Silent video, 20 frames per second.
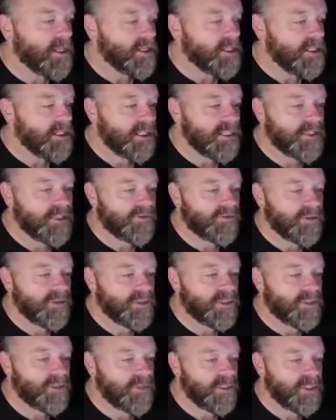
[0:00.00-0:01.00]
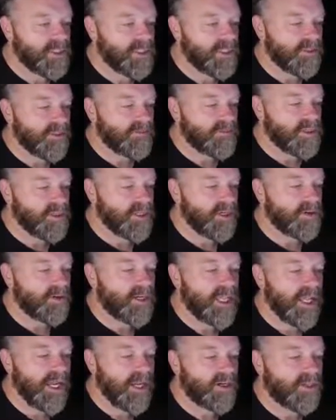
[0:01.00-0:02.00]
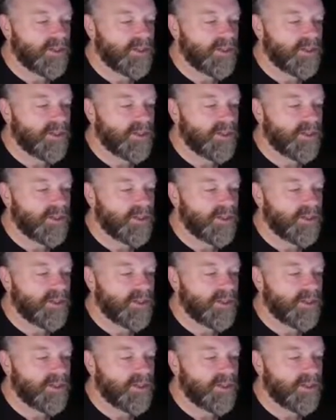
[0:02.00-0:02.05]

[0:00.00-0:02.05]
So that's the first question. So again,